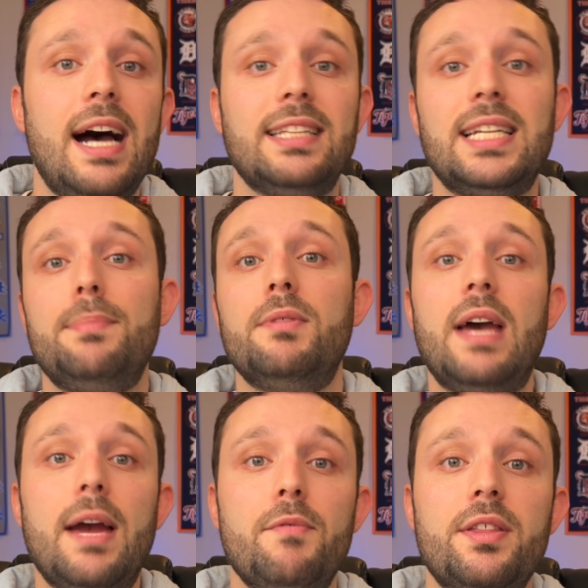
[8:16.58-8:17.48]
On top of
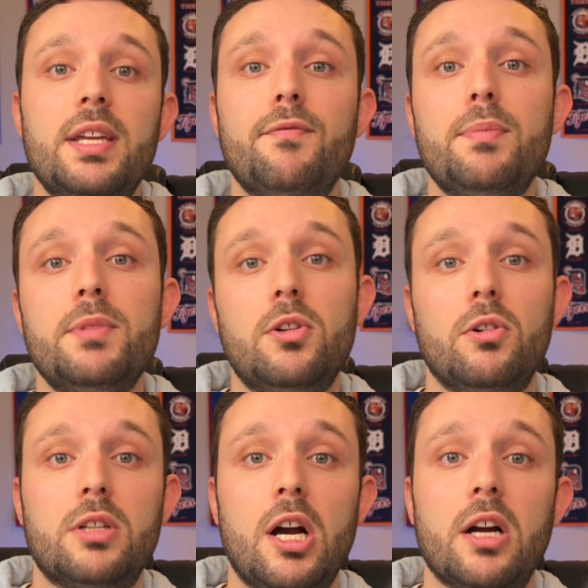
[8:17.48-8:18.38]
everything from the
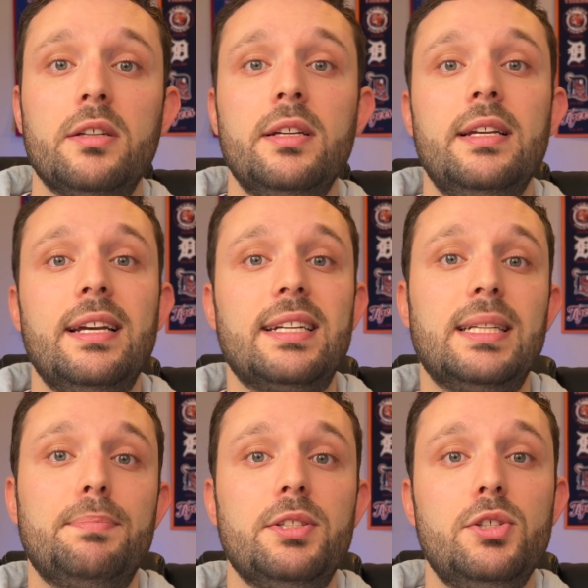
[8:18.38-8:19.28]
Gold card,
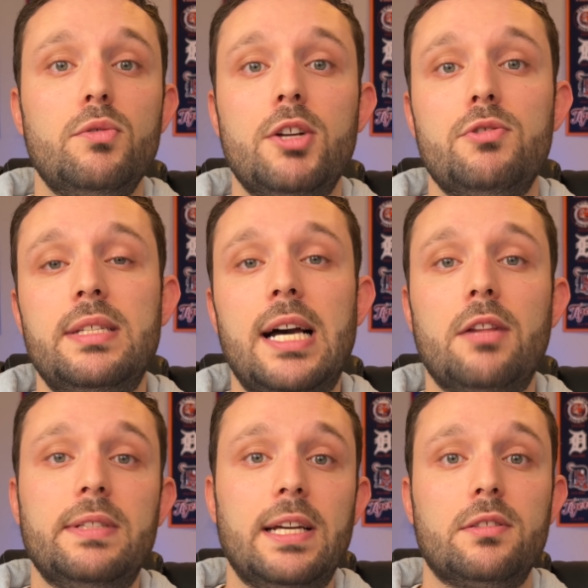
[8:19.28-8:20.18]
except the
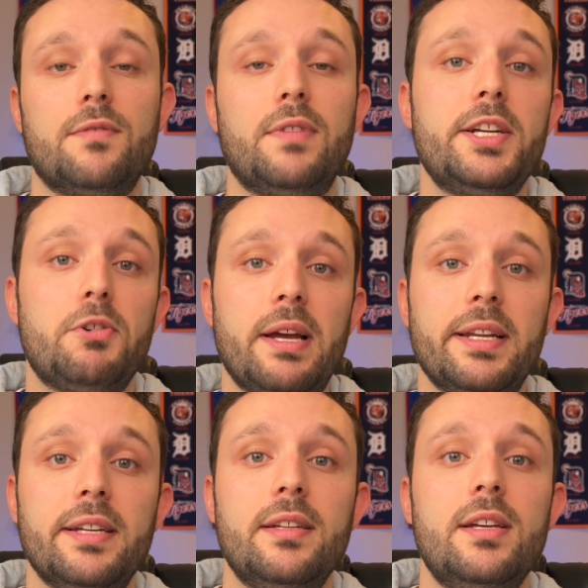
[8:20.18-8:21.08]
$200 Delta flight
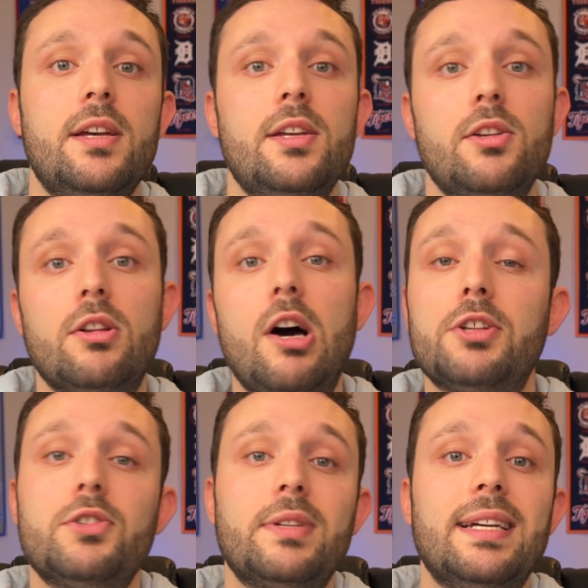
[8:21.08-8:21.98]
credit, you'll
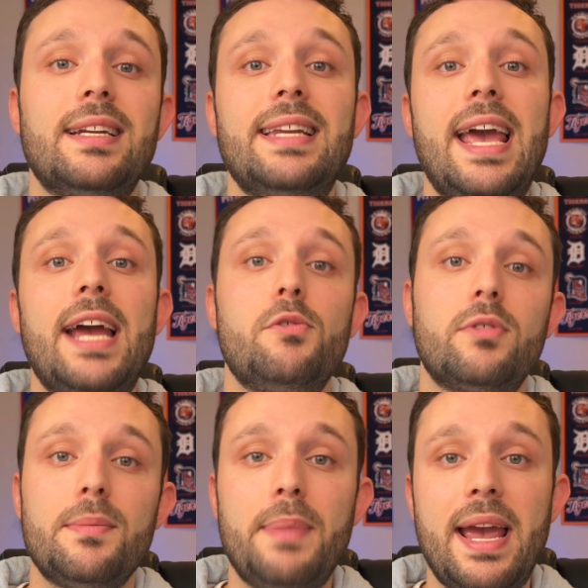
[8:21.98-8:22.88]
also get an
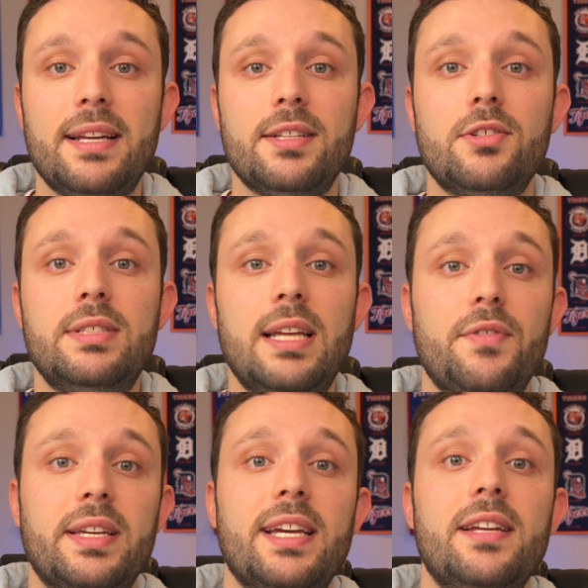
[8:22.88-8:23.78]
annual companion
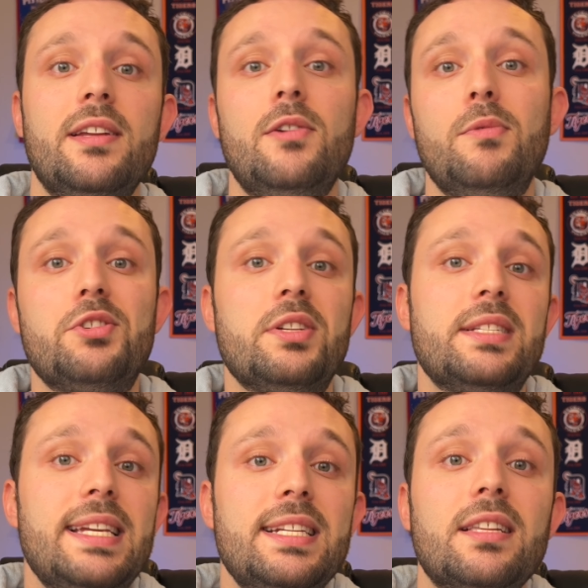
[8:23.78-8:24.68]
certificate, which
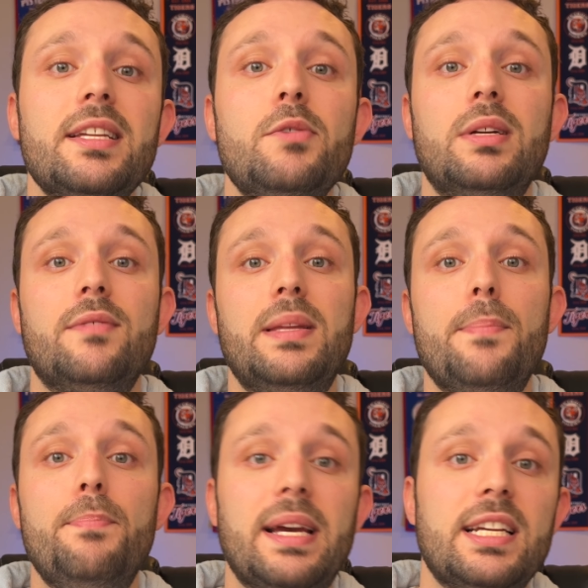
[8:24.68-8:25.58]
is easily one of the
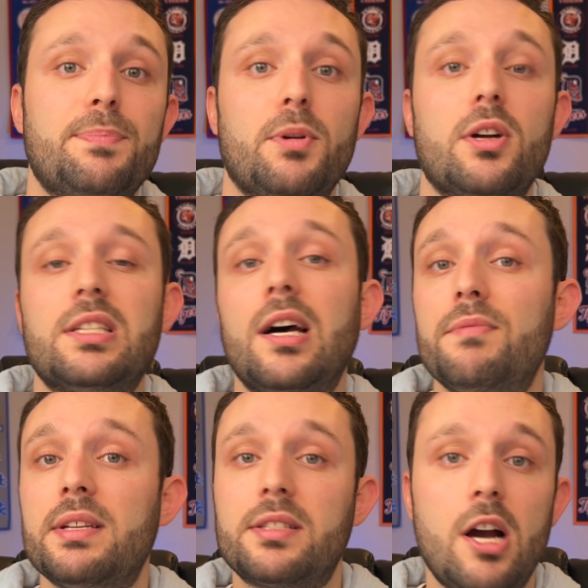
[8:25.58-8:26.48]
biggest perks
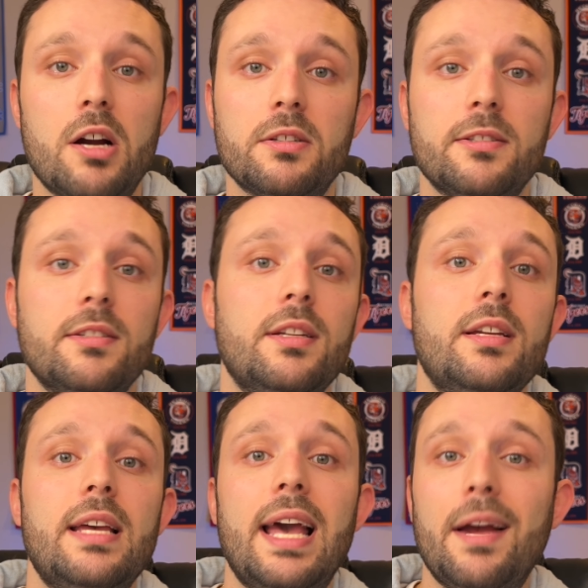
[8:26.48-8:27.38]
of this card.
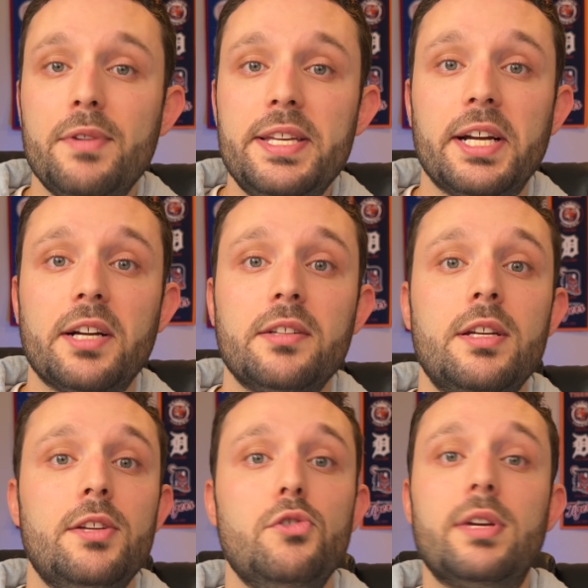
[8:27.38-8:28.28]
Every year,
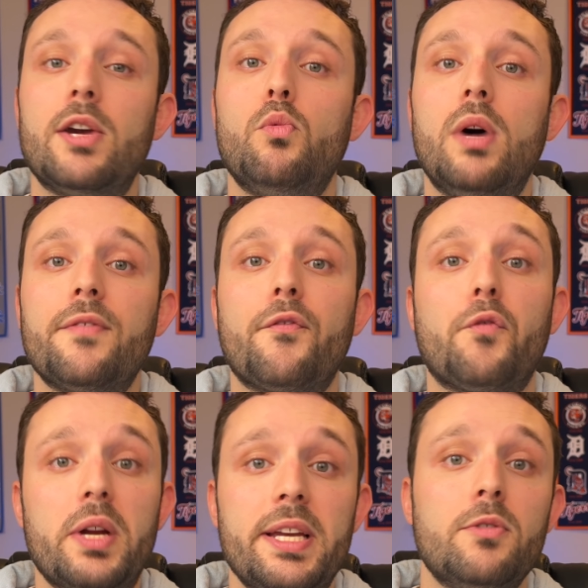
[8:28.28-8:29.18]
you get one
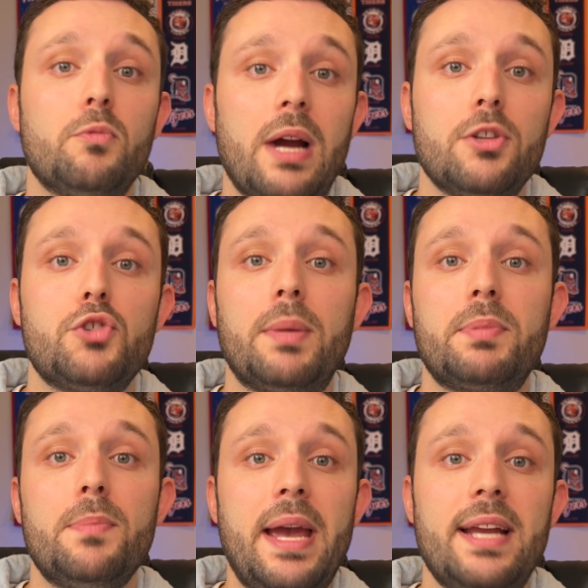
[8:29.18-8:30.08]
free
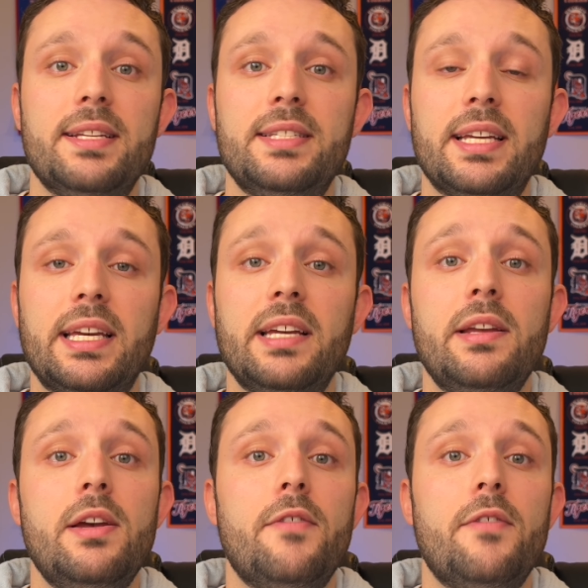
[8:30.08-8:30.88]
round-trip companion ticket